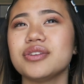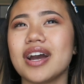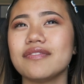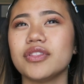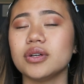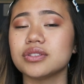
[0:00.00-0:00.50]
you
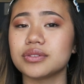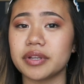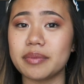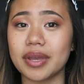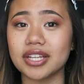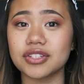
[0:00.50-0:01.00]
have those
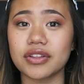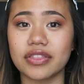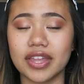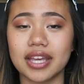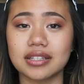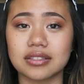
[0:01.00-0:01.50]
three major
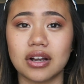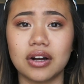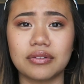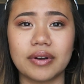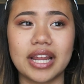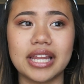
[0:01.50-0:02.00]
things
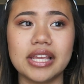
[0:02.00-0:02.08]
already.